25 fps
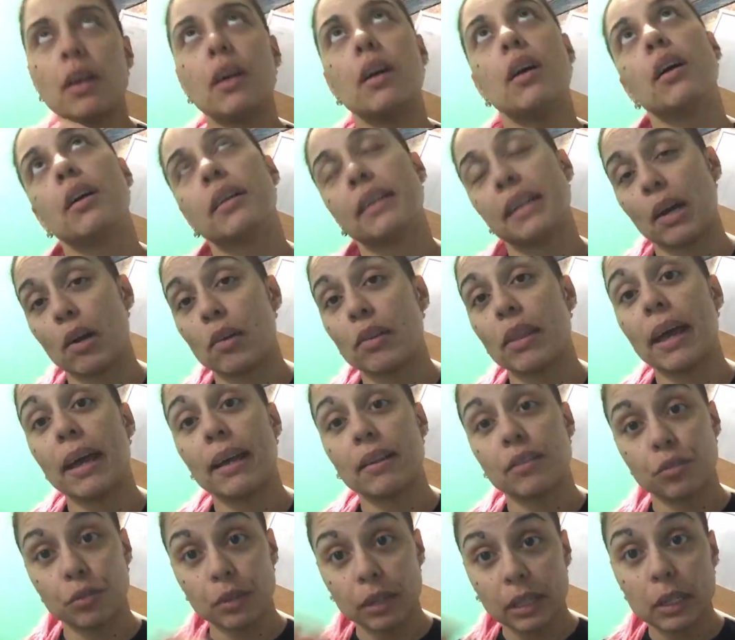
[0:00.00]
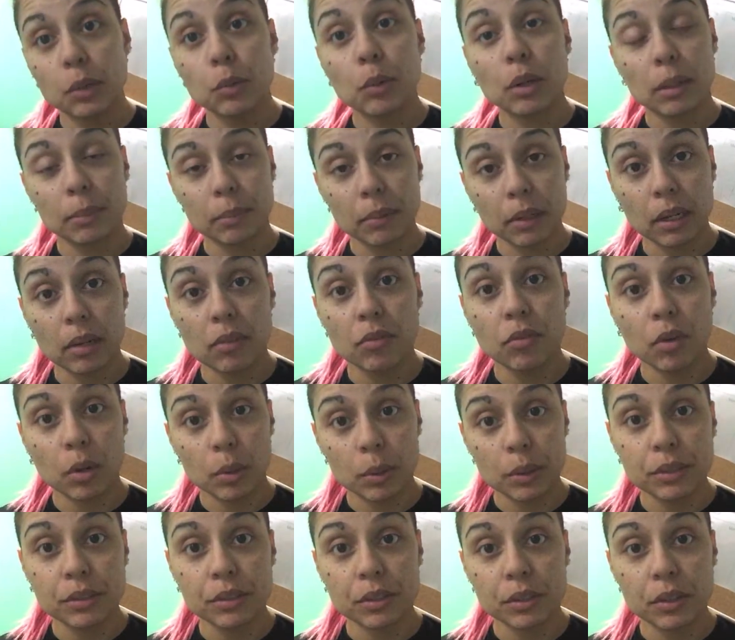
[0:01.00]
Oh, now that's really what I'm looking
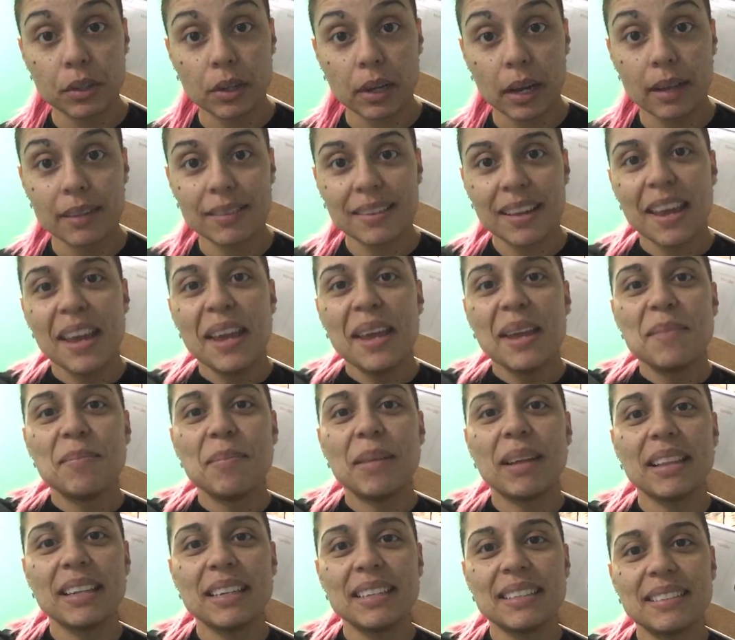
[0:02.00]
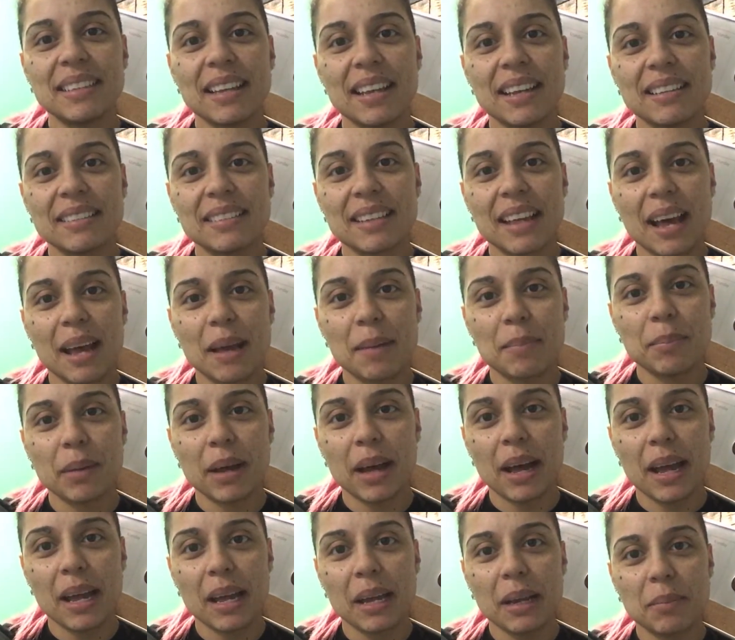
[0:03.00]
forward to, you guys. Melanie says, I'm
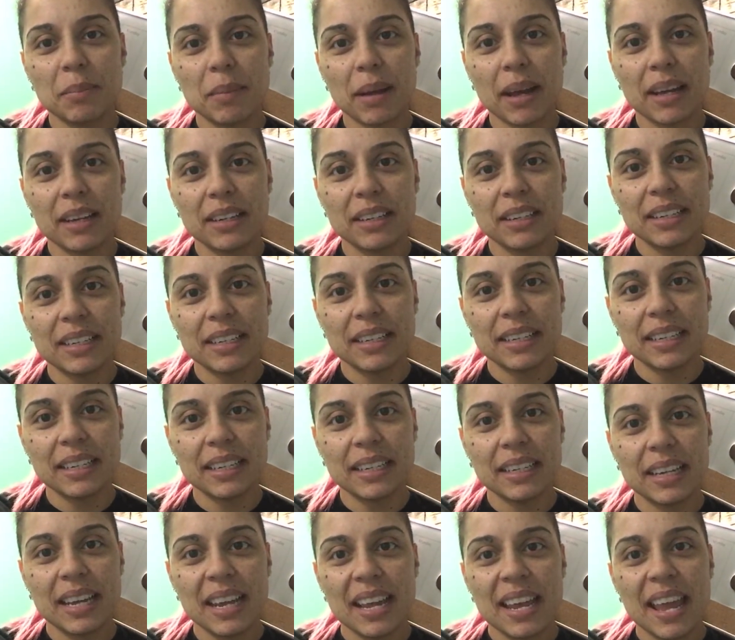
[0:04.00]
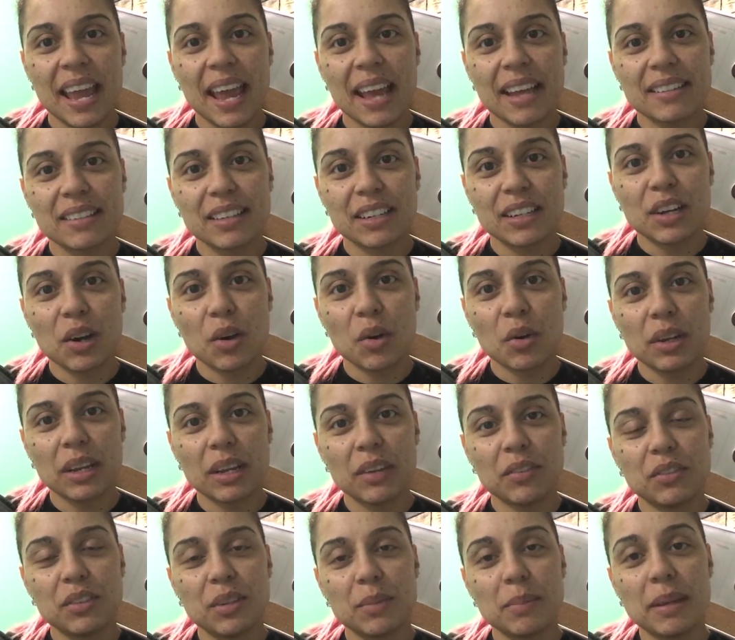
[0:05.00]
buying my hoodie as a goal
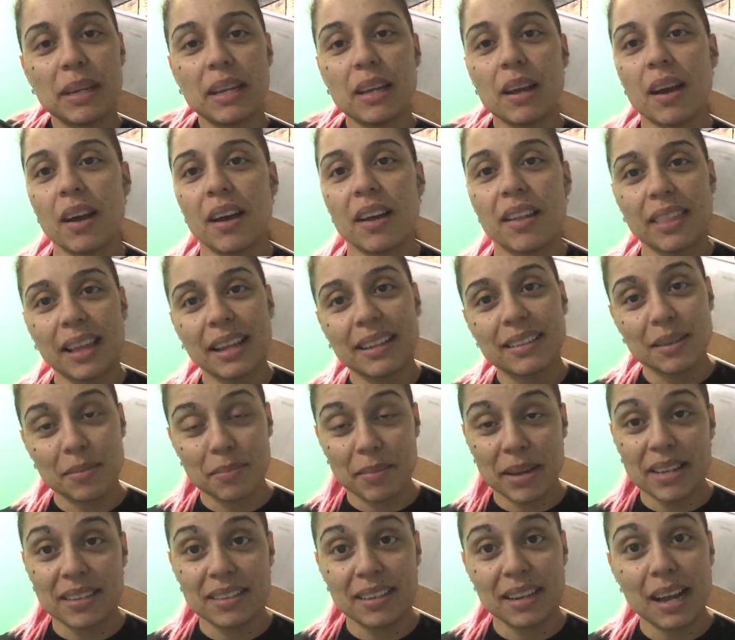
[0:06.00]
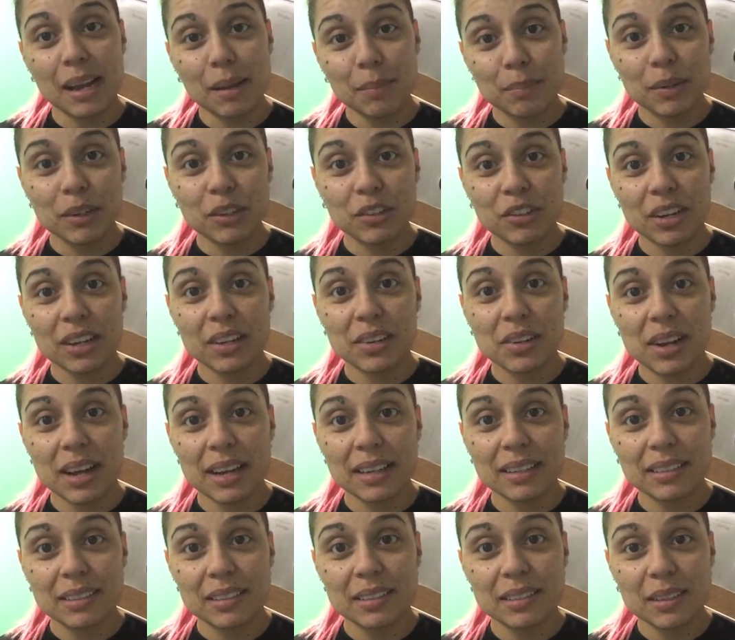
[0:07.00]
gift to me. Oh, that's amazing. I appreciate you
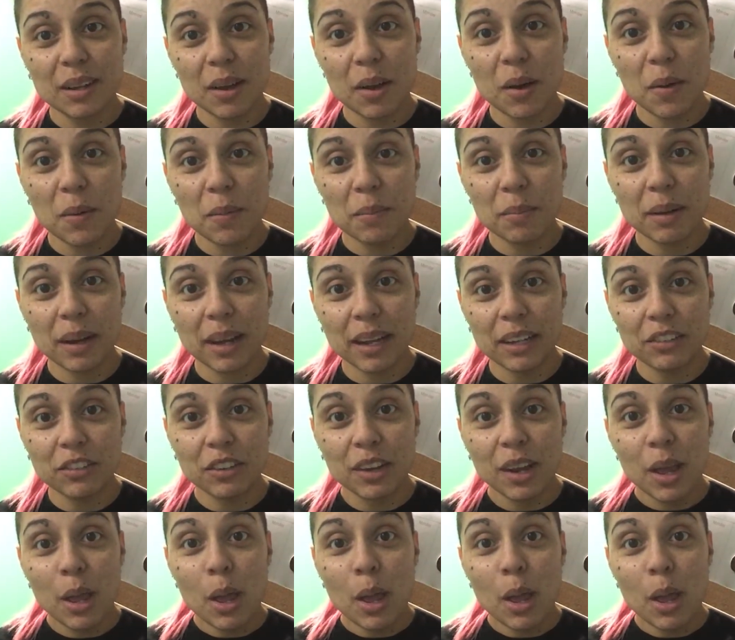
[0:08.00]
guys so much.